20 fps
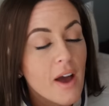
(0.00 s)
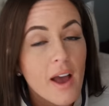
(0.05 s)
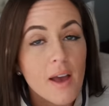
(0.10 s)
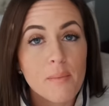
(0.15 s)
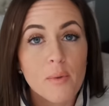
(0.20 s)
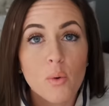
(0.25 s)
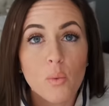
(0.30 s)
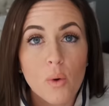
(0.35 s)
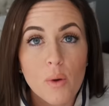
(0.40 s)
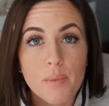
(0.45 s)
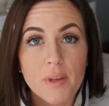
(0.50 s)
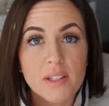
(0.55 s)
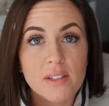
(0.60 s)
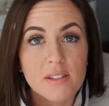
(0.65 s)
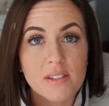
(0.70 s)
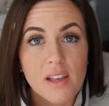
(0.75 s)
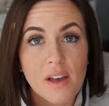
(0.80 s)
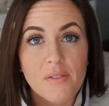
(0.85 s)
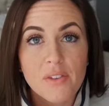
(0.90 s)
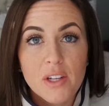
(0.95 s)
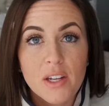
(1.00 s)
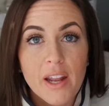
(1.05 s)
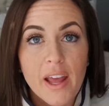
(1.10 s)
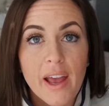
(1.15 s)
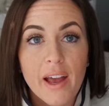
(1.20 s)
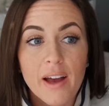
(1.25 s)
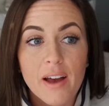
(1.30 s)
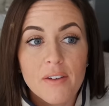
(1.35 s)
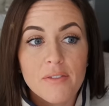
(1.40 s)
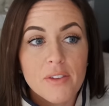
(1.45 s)
I'm a woman seven and a
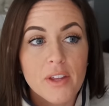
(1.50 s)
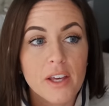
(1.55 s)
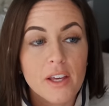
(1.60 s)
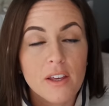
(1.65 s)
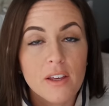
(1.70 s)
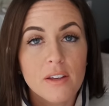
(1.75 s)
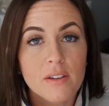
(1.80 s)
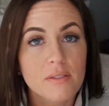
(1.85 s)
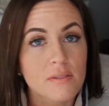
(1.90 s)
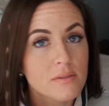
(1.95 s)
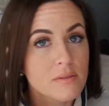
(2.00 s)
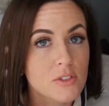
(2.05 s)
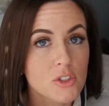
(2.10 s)
half, like